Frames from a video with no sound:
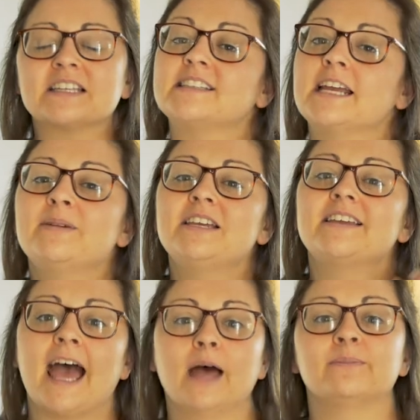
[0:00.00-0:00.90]
Sammy
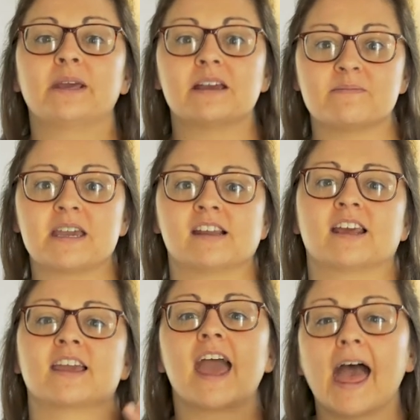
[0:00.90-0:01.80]
kept being mean,
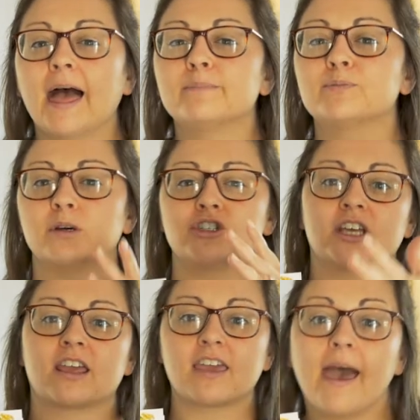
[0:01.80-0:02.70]
kept
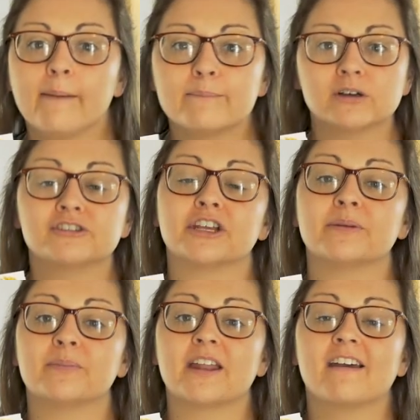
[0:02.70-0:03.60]
pushing, kept
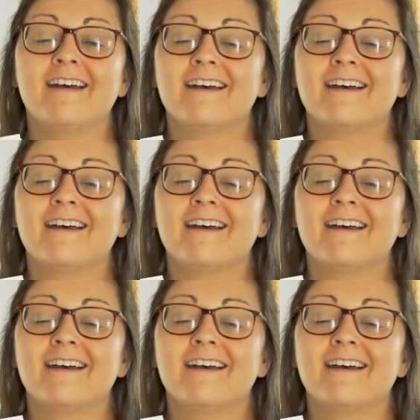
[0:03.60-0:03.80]
pushing, but